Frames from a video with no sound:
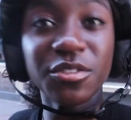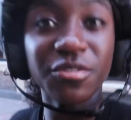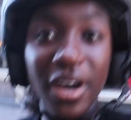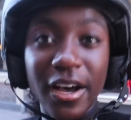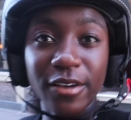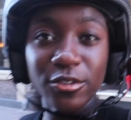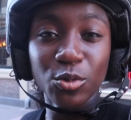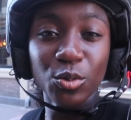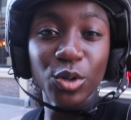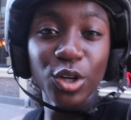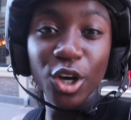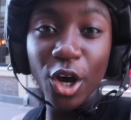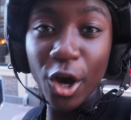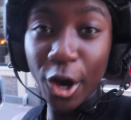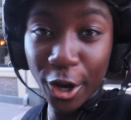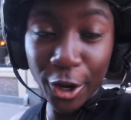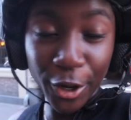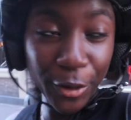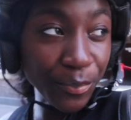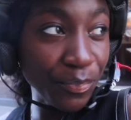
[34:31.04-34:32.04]
5, so I'm gonna go
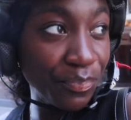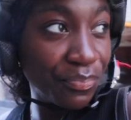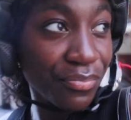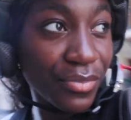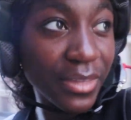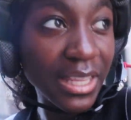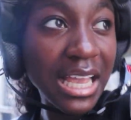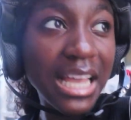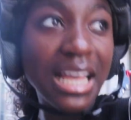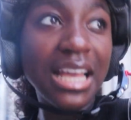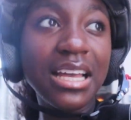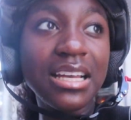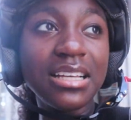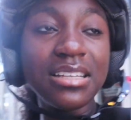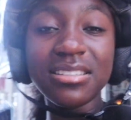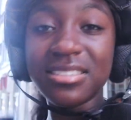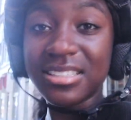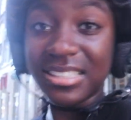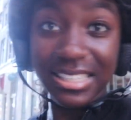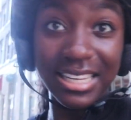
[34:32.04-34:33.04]
home,
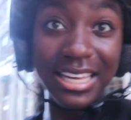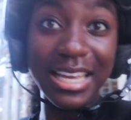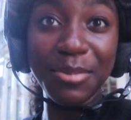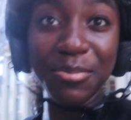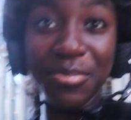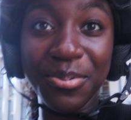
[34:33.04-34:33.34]
sleep,